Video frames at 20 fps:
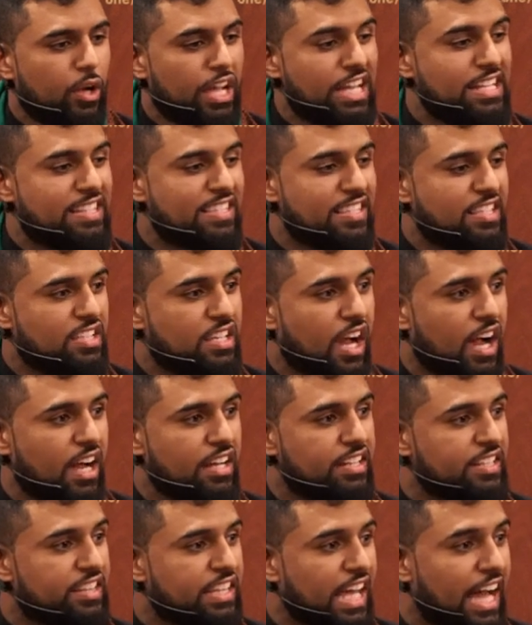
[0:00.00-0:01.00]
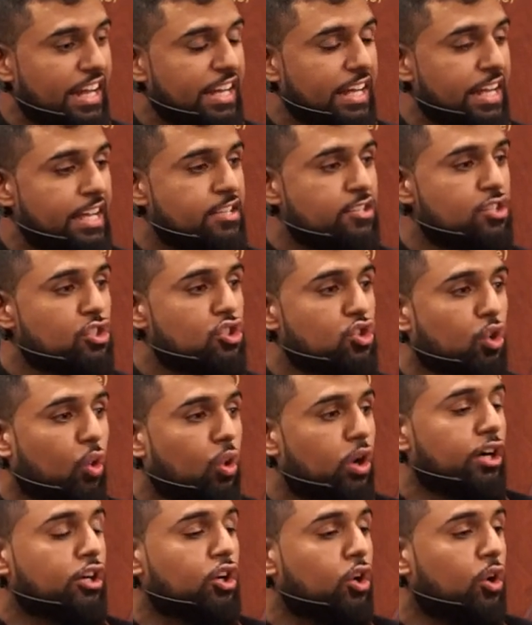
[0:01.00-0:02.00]
it's not that
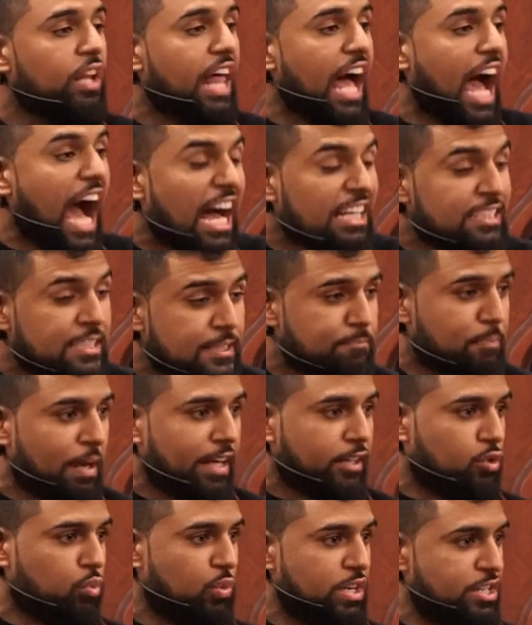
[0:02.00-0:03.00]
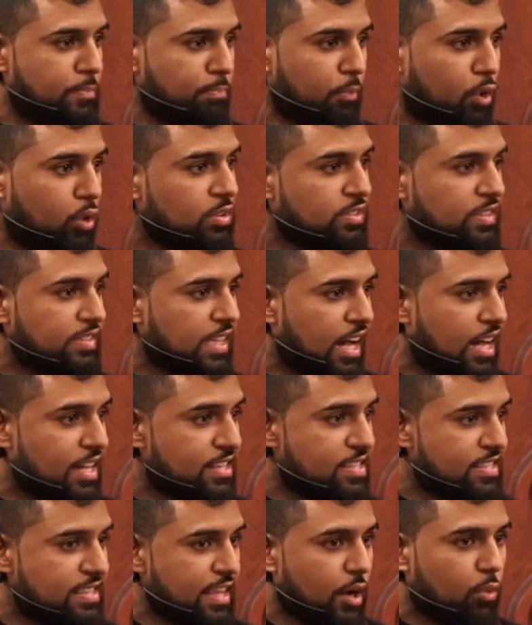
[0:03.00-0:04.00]
historical aspect which pulls
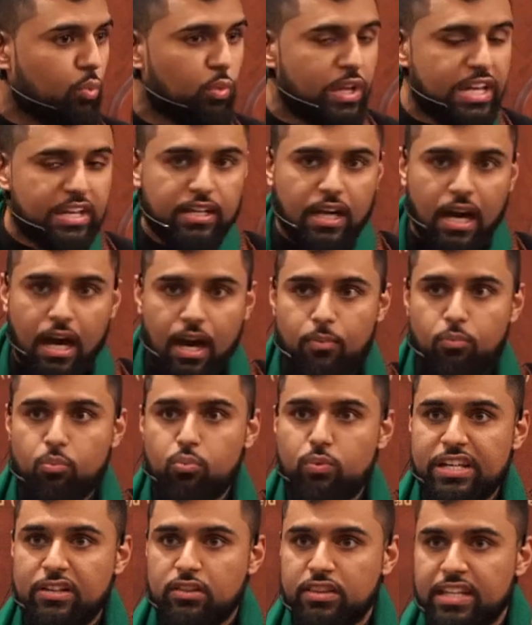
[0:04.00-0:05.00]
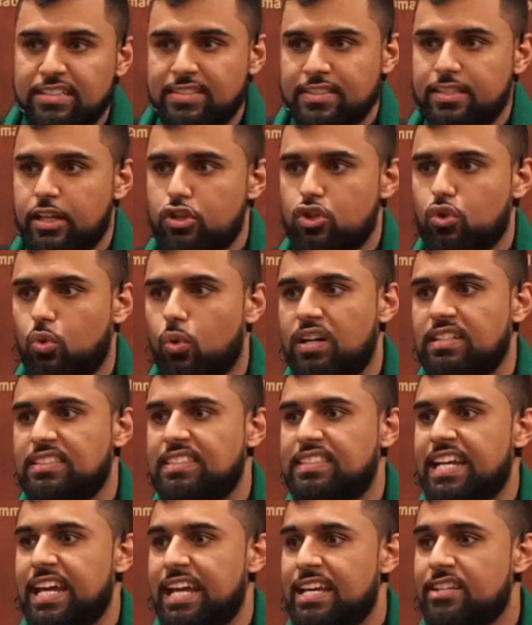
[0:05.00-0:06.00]
us, that we come, we listen
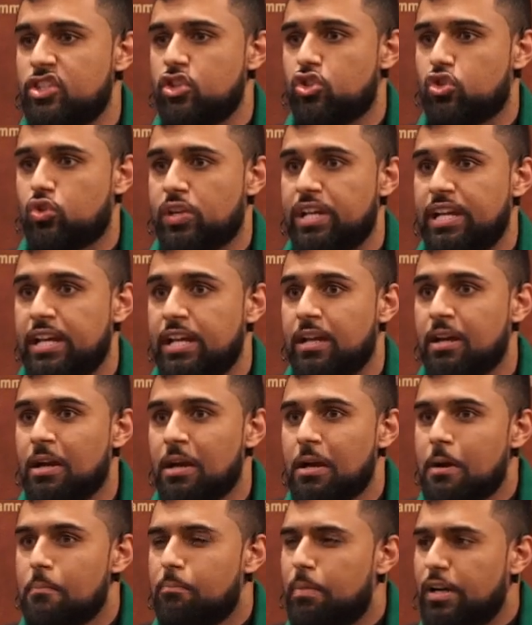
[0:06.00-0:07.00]
towards the history.